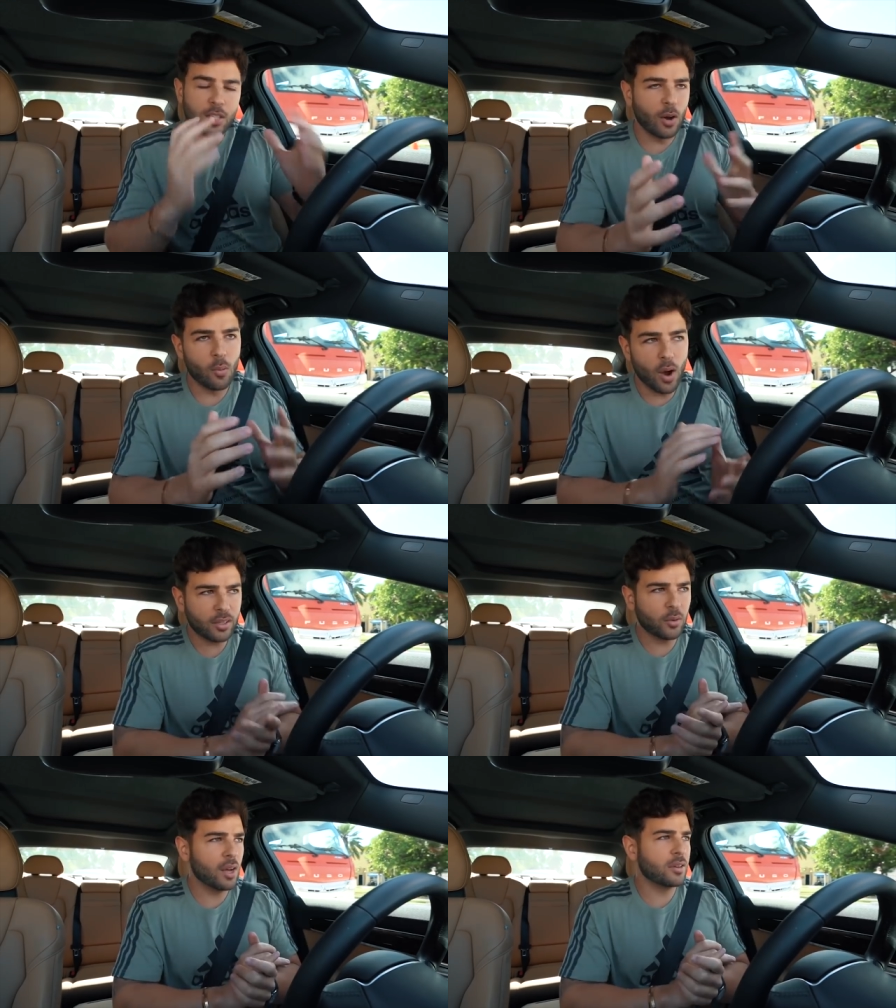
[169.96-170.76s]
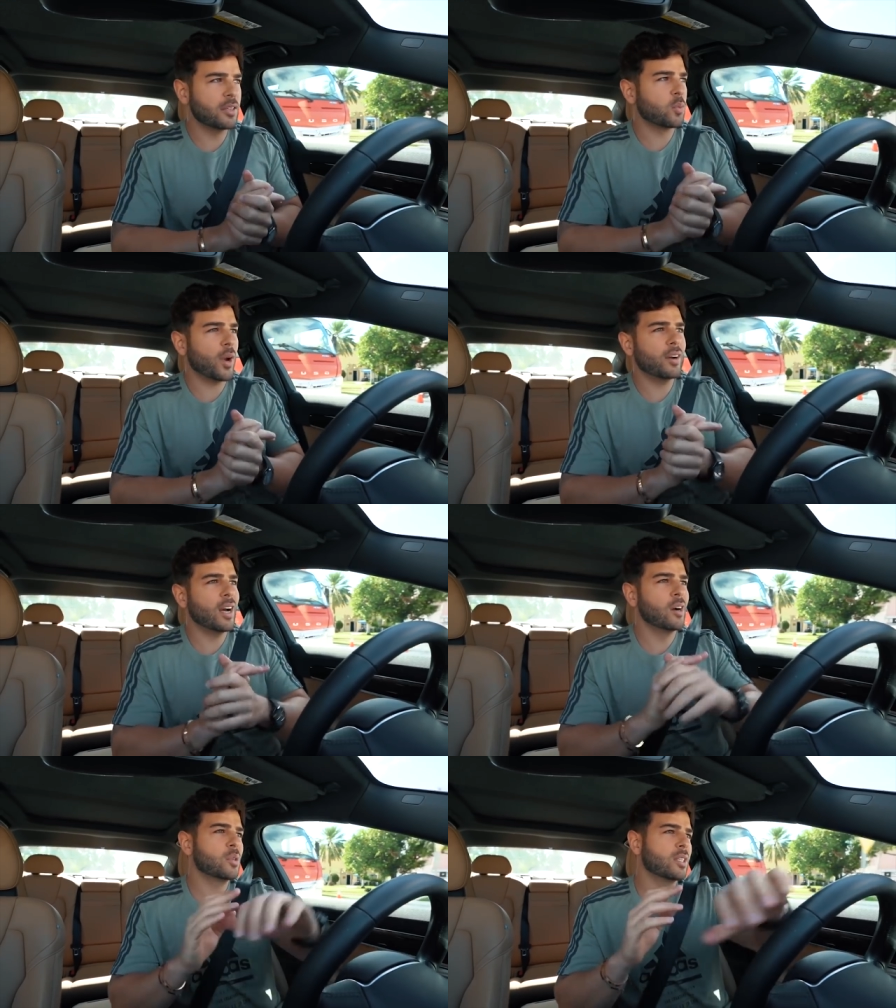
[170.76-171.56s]
So I'm walking around in his
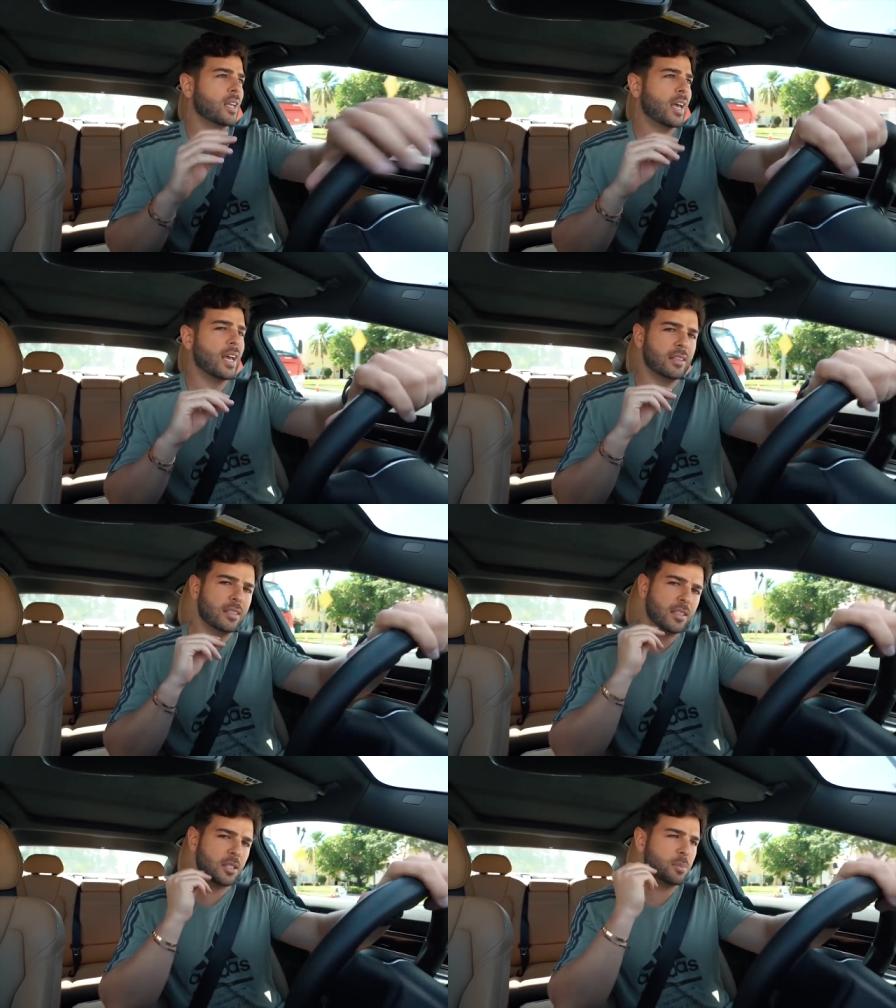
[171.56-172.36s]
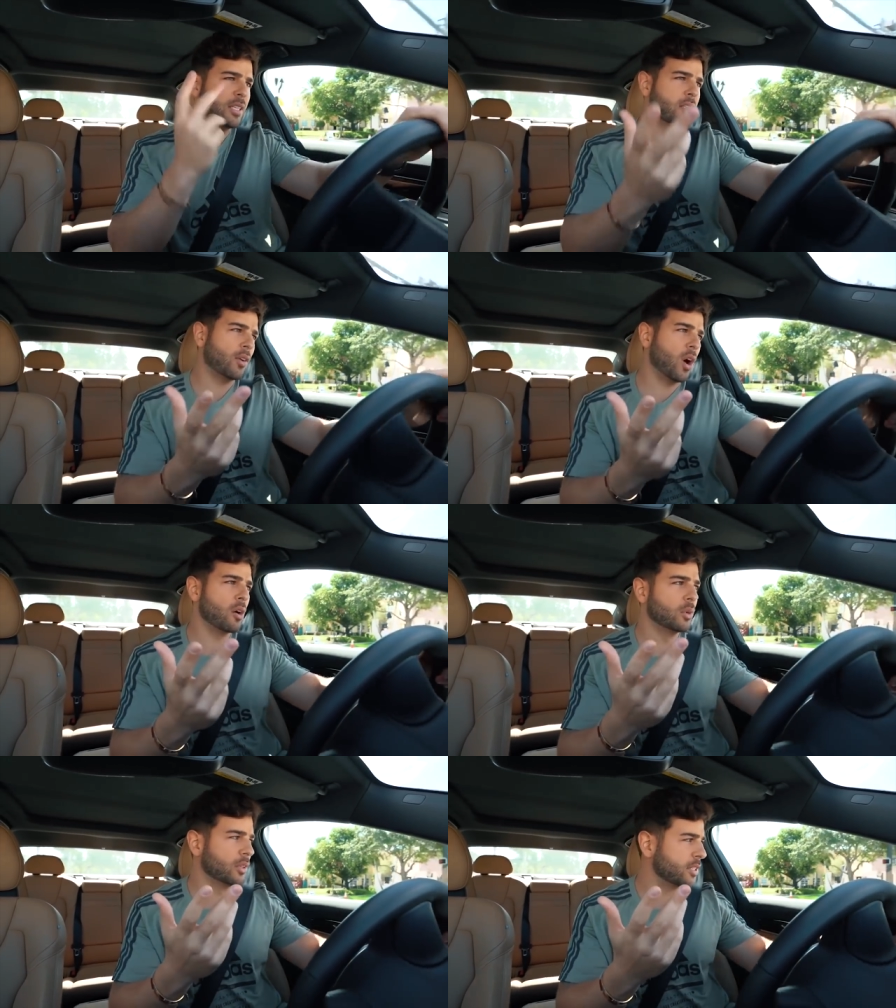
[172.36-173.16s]
warehouse, and this piece of
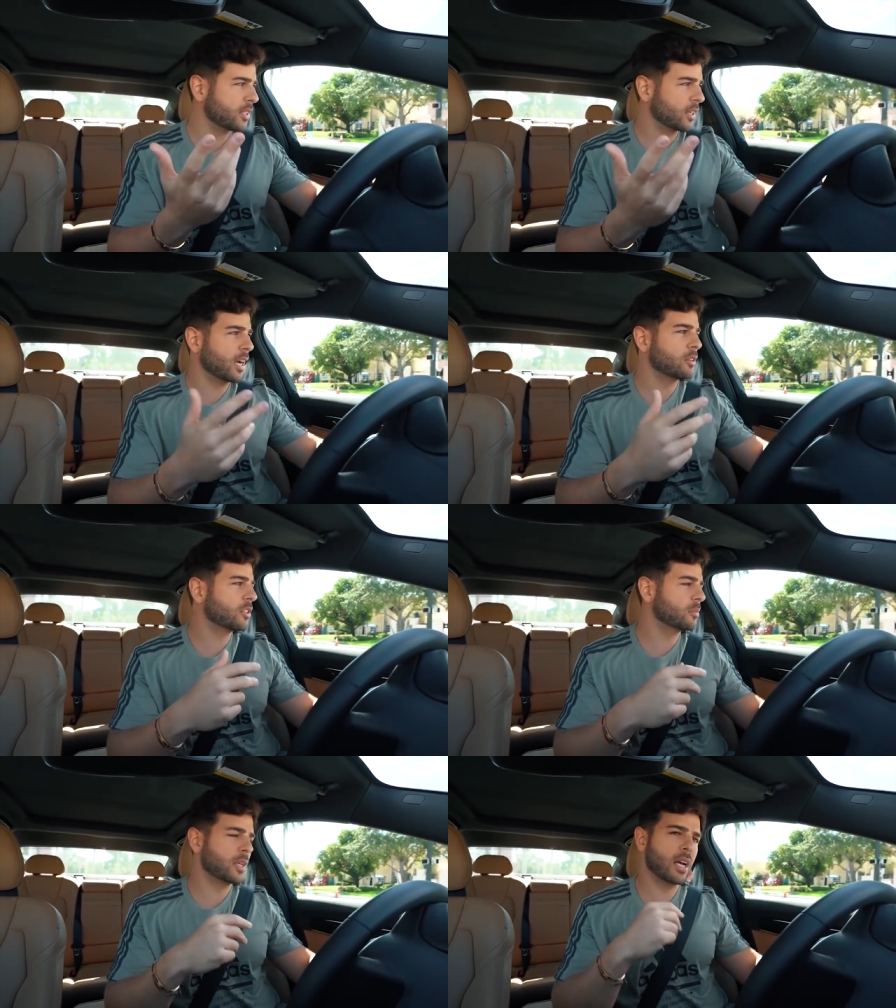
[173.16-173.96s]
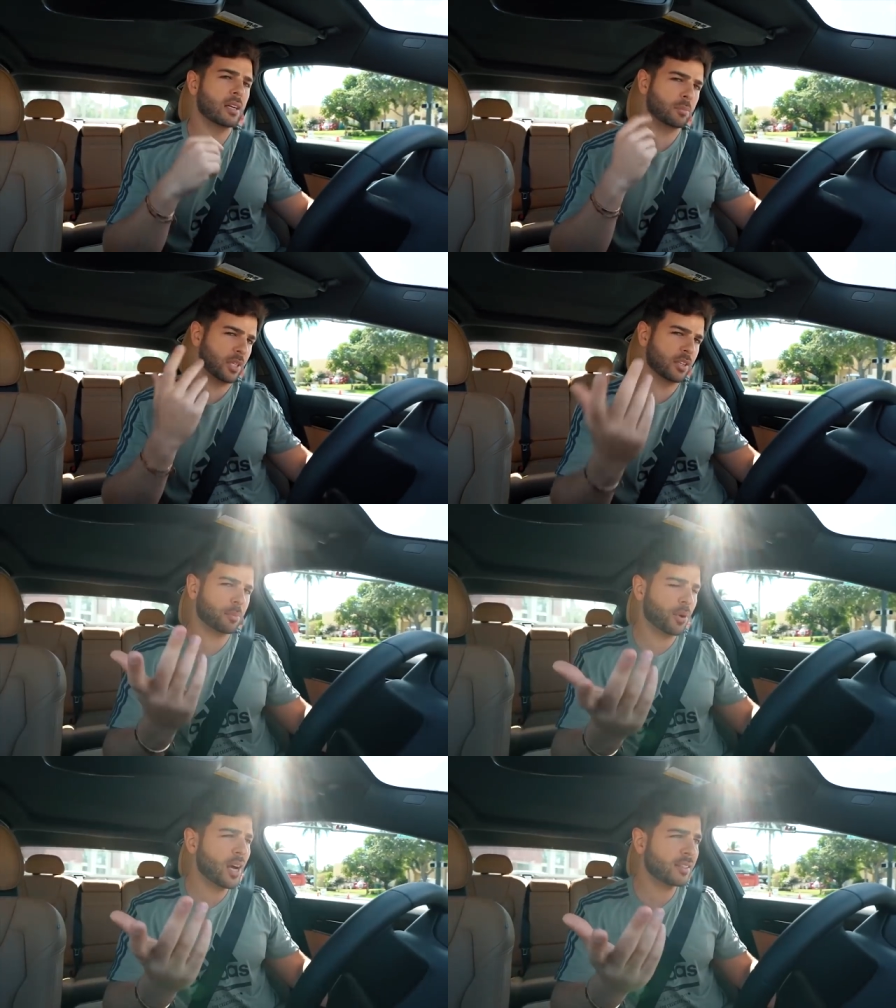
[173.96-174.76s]
art really stuck out to me uh, because
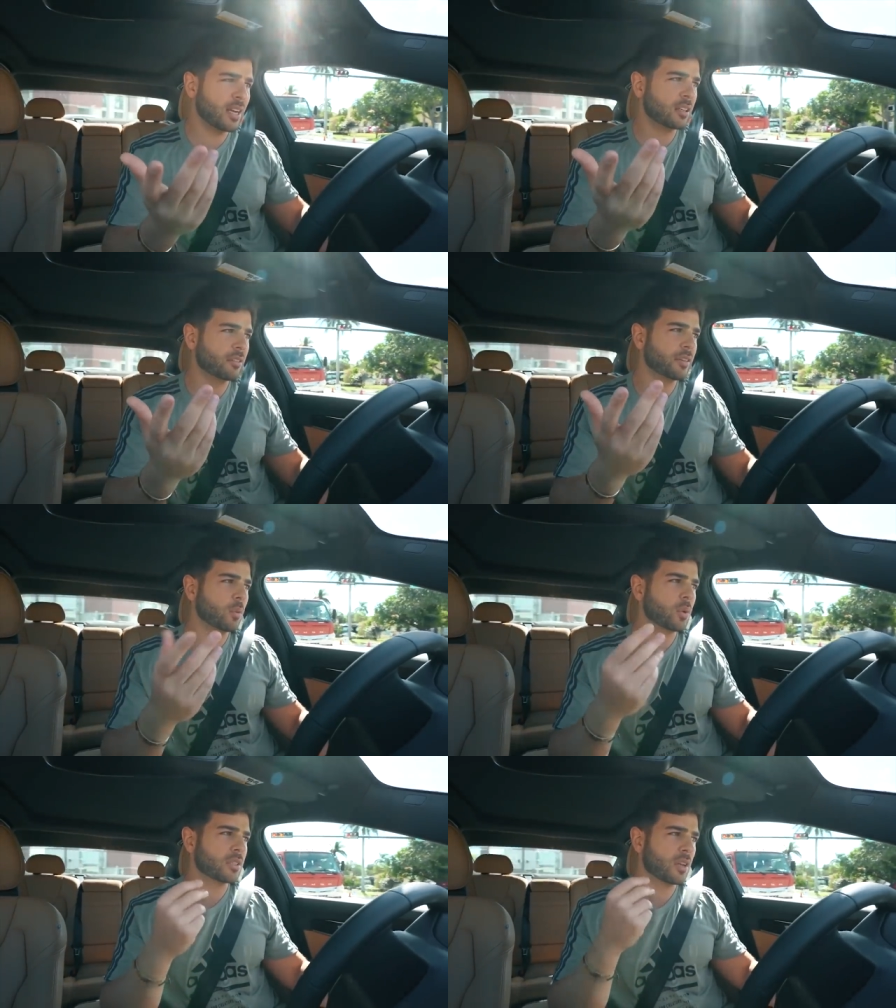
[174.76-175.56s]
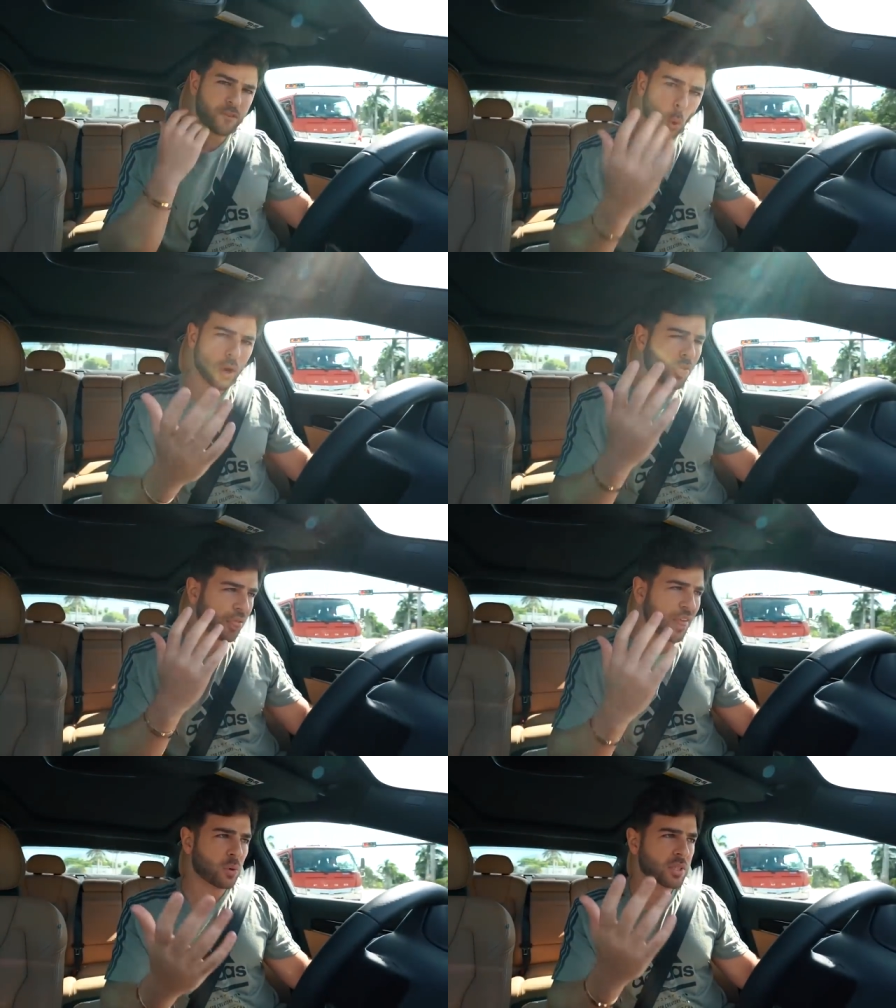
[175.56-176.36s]
the price tag of it was four
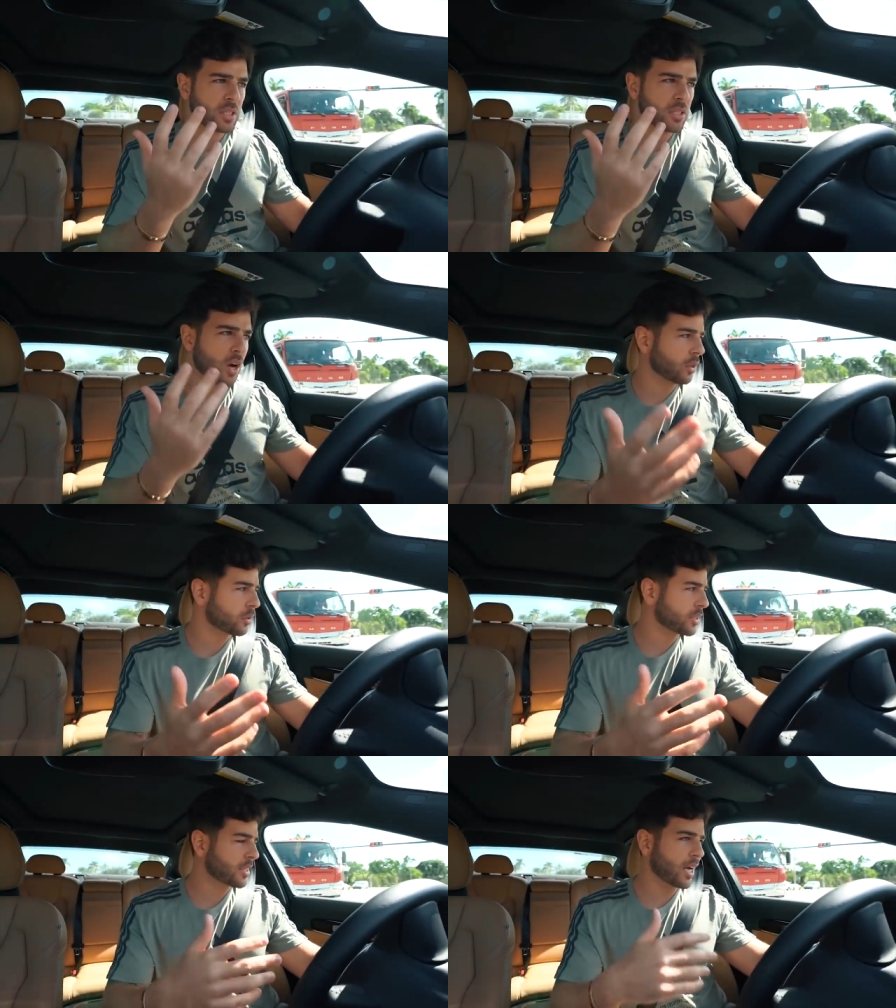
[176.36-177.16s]
thousand dollars.